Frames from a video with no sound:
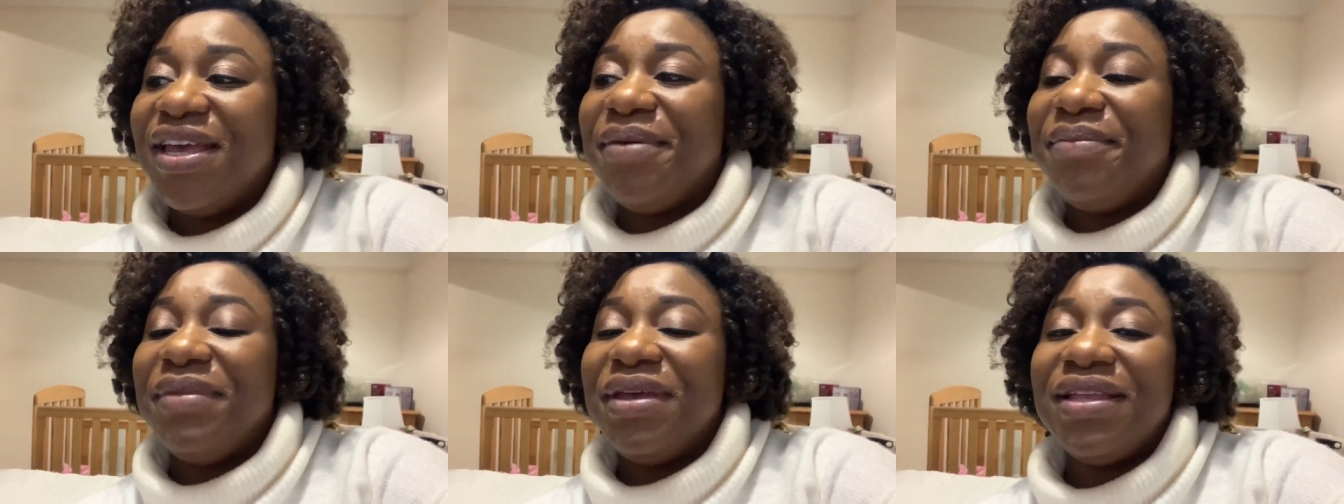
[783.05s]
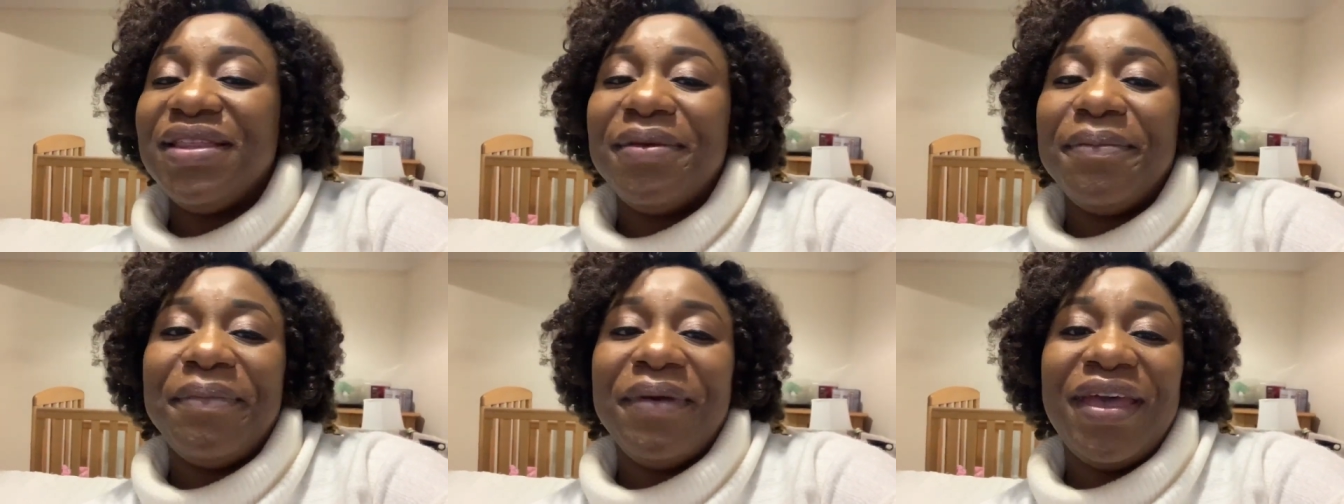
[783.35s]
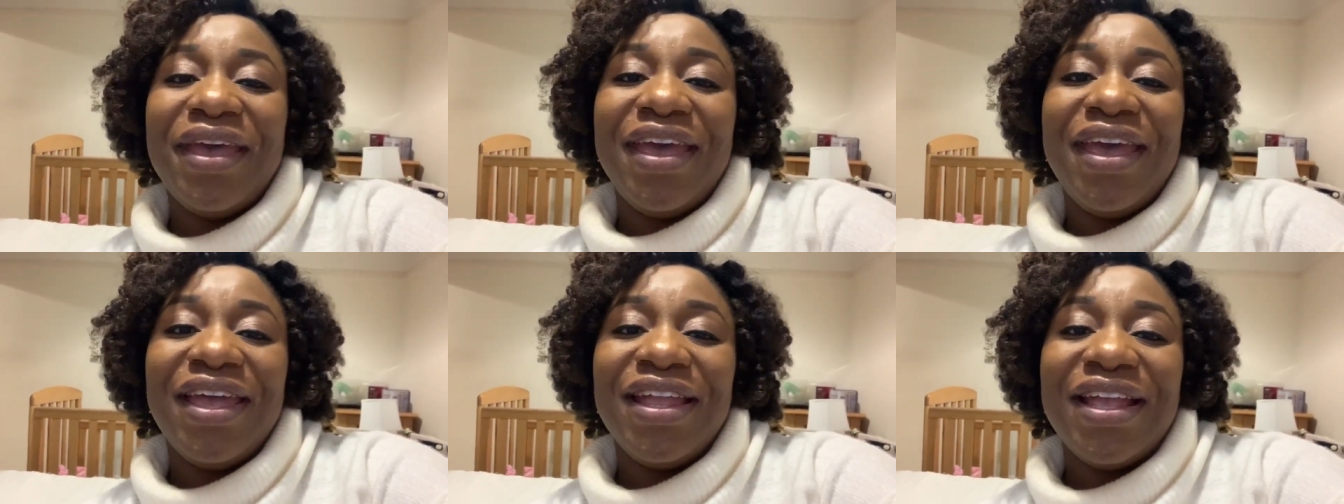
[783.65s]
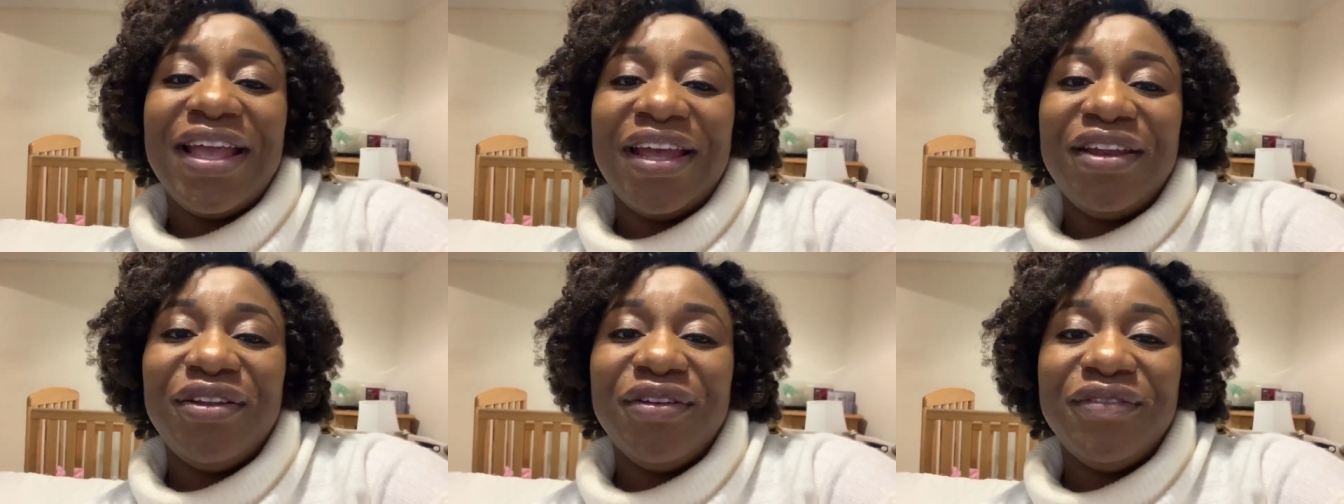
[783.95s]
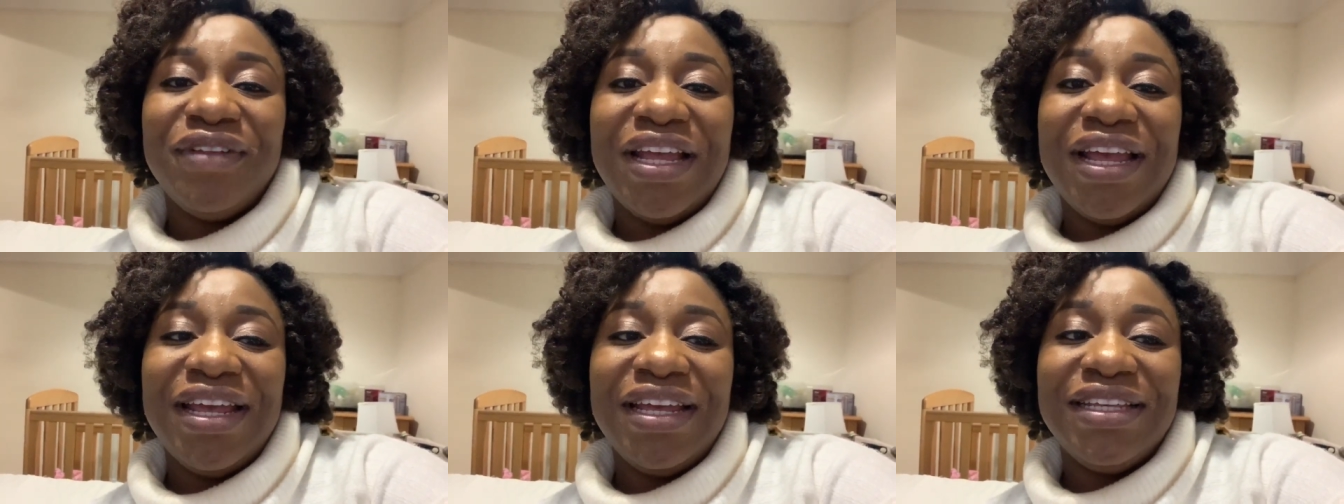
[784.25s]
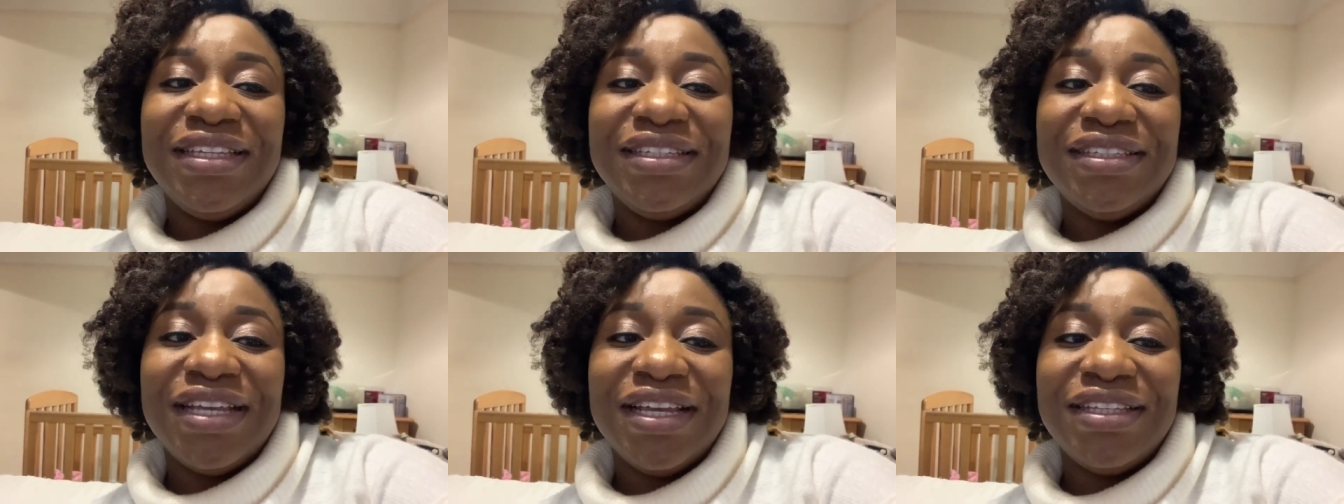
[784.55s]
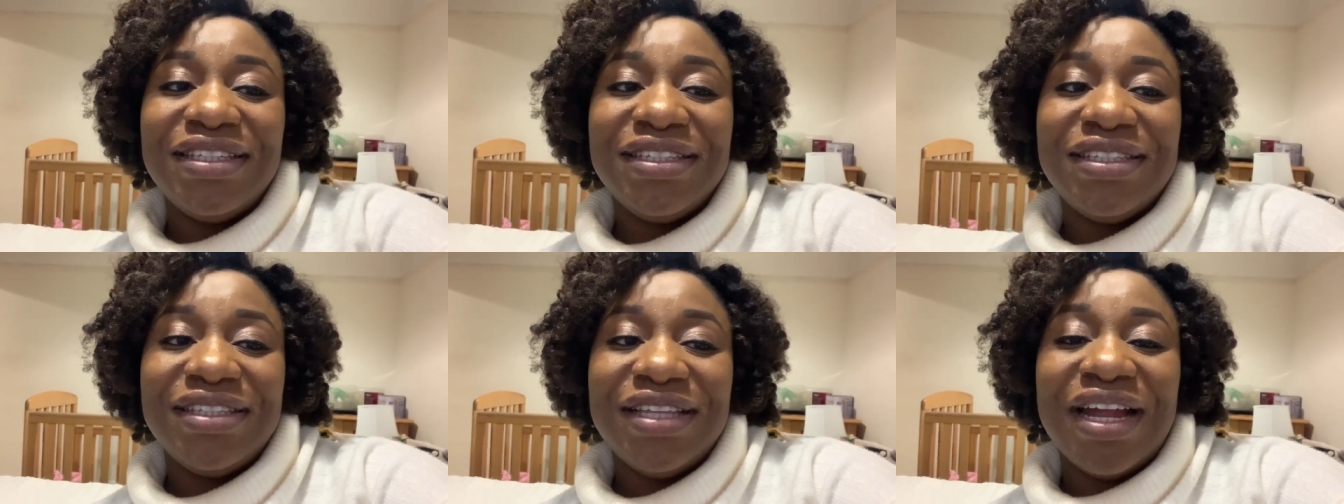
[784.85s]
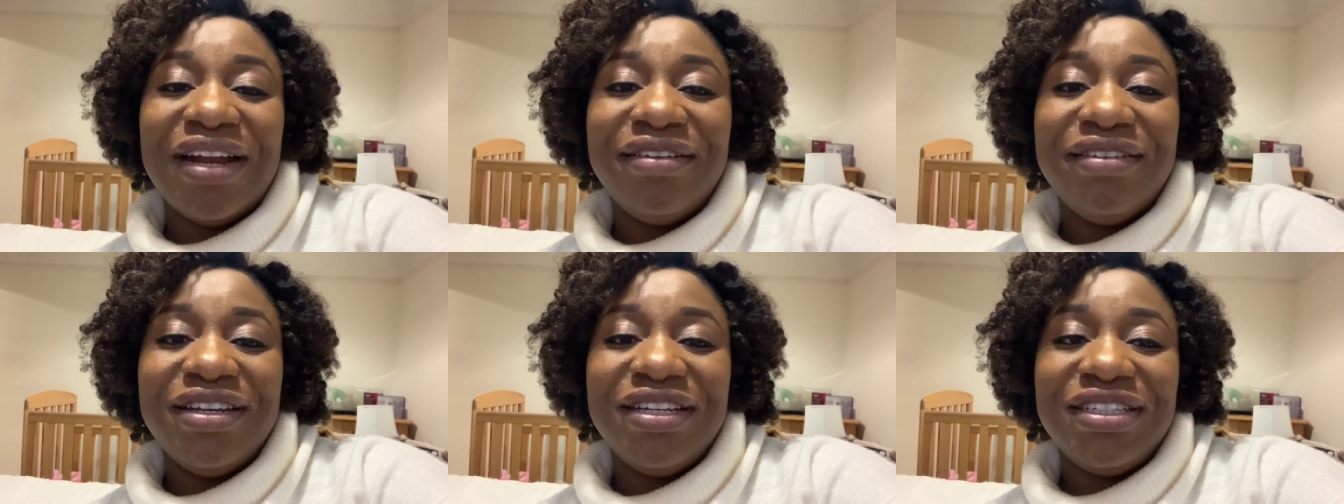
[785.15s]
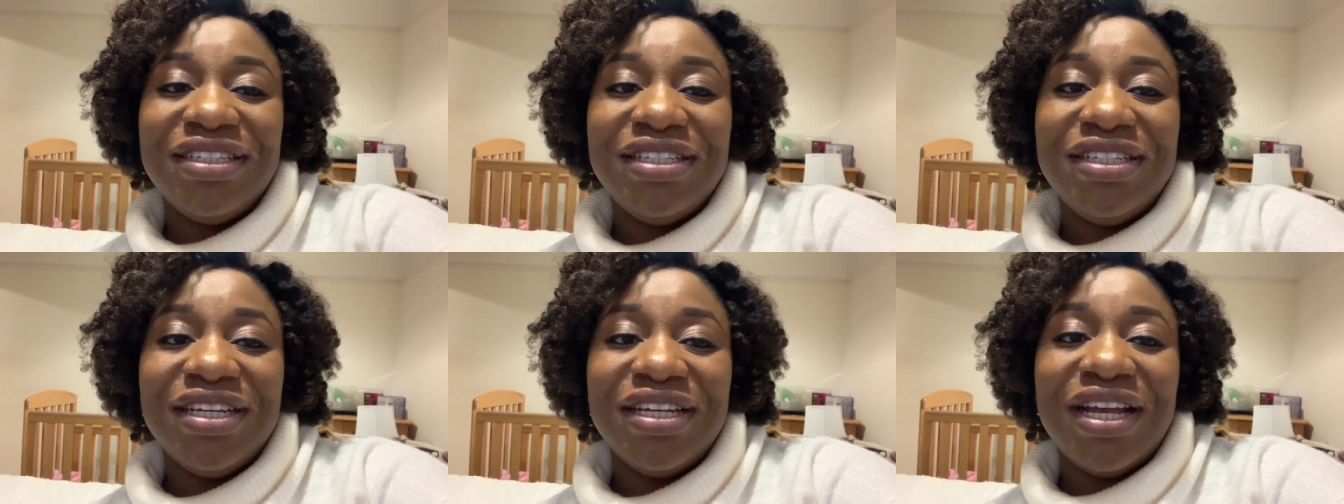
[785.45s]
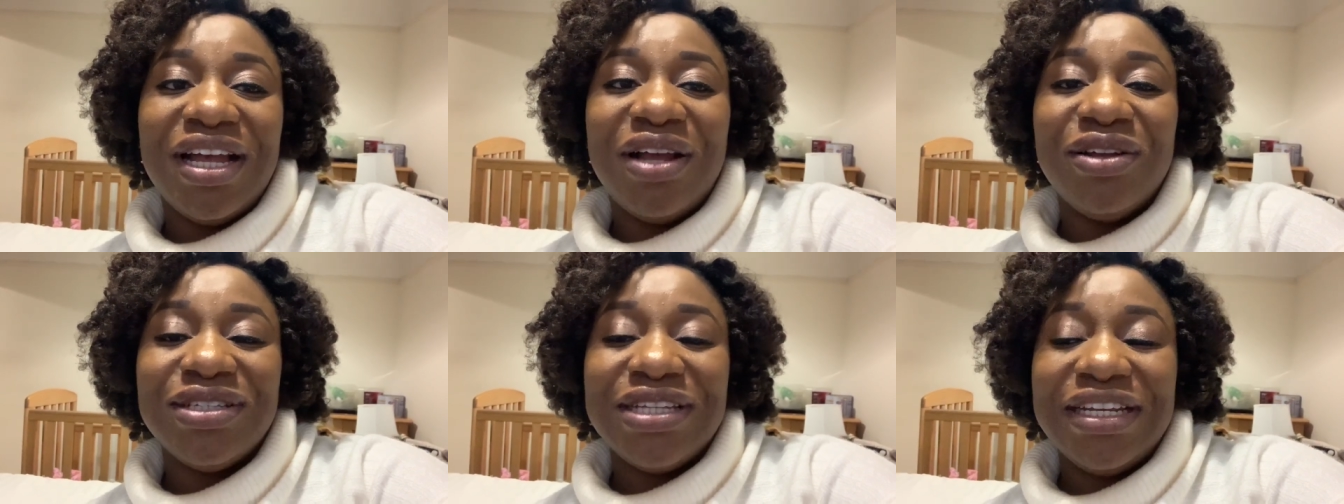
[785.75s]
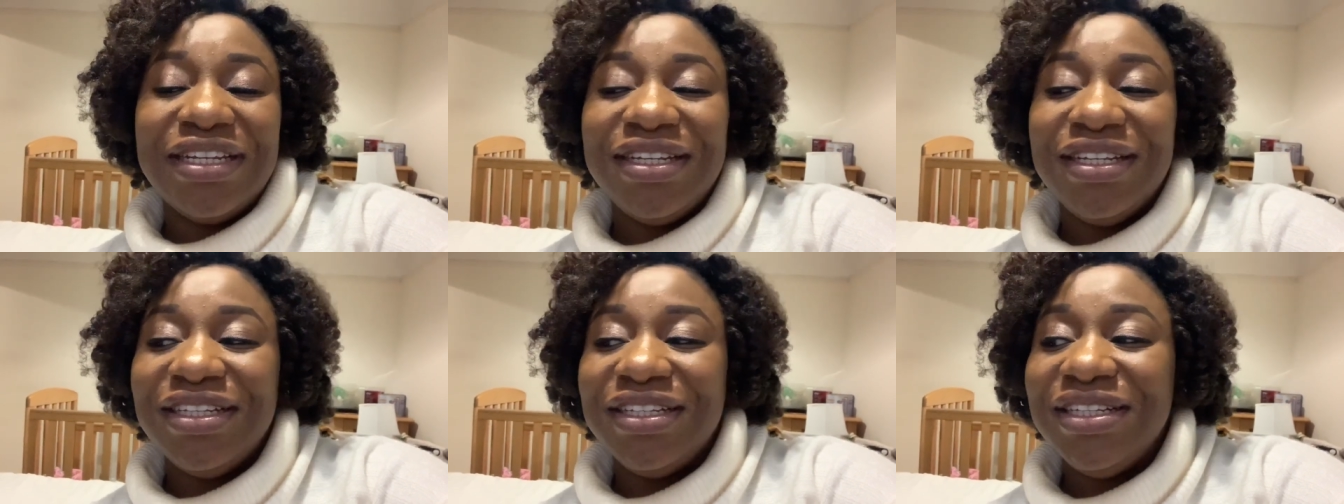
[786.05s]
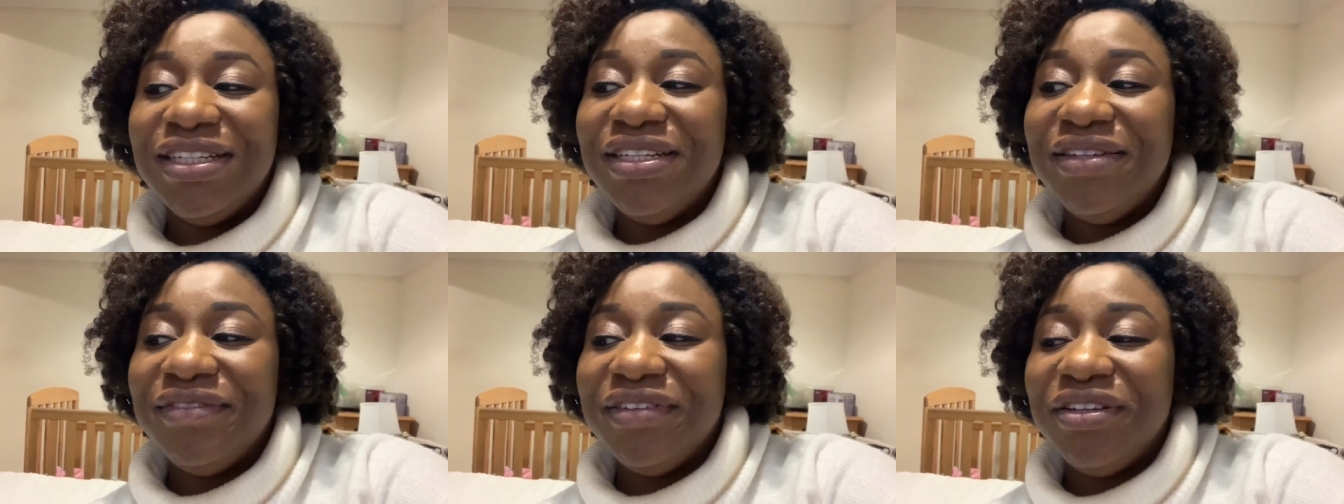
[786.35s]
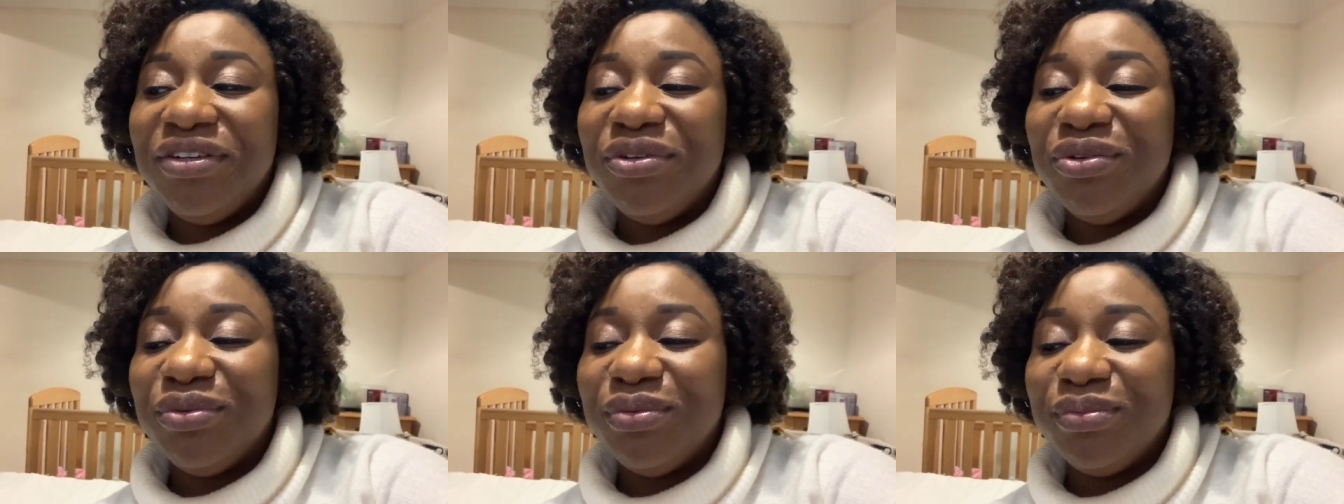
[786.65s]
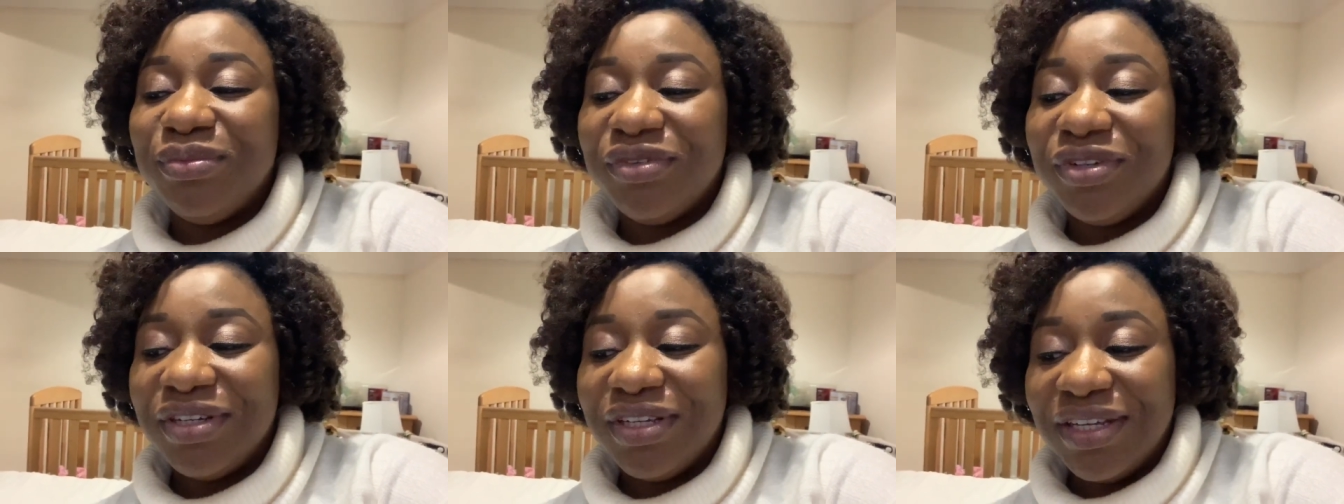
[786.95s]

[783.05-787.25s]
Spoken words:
Make the bed, kind of like arrange the house and the living room.